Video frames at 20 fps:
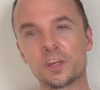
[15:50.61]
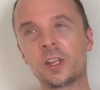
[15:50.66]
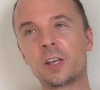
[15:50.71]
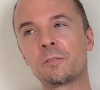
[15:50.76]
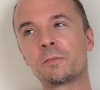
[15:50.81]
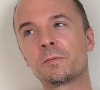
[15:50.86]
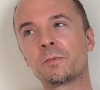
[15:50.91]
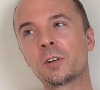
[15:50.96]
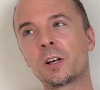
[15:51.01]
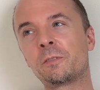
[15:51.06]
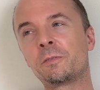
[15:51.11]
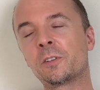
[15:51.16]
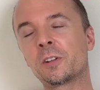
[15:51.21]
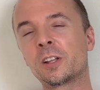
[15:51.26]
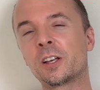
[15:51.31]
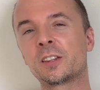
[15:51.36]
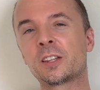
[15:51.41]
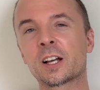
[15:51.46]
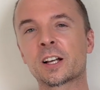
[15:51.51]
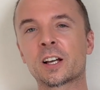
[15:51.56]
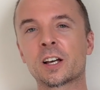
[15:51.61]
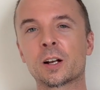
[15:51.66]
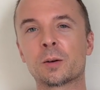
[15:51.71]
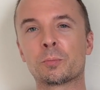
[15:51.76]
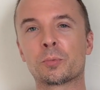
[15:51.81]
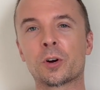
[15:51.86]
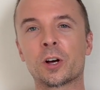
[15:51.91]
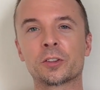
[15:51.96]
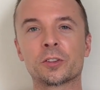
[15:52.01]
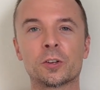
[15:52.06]
And I felt like that
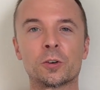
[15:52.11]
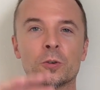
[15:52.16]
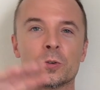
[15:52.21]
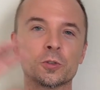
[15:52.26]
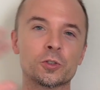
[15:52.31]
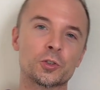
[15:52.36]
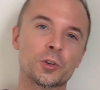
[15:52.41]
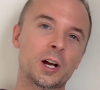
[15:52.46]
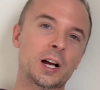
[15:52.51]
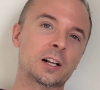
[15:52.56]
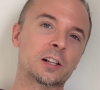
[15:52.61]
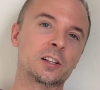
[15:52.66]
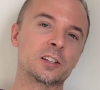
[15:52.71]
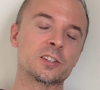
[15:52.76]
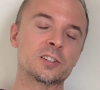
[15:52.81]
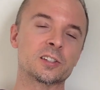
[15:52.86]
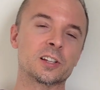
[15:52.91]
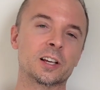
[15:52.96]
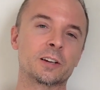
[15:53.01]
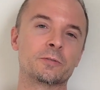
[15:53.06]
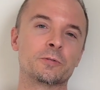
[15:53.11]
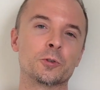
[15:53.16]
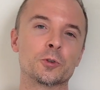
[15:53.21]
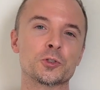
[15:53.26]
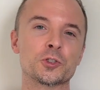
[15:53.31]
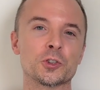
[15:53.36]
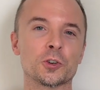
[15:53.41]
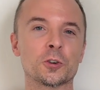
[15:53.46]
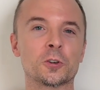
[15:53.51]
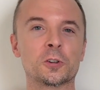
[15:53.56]
kind of brought the whole track list like
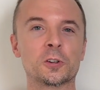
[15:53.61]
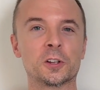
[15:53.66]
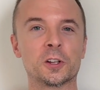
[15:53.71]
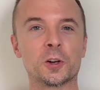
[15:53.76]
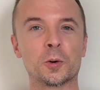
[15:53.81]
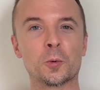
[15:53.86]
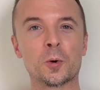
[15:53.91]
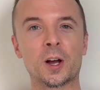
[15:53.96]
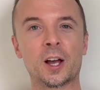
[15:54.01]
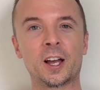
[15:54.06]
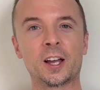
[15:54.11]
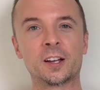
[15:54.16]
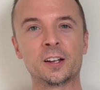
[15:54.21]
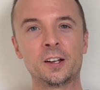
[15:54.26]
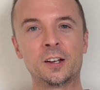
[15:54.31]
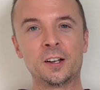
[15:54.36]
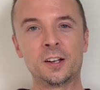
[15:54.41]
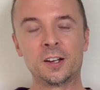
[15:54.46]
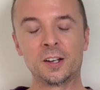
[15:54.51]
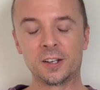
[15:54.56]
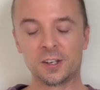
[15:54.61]
full circle in a way.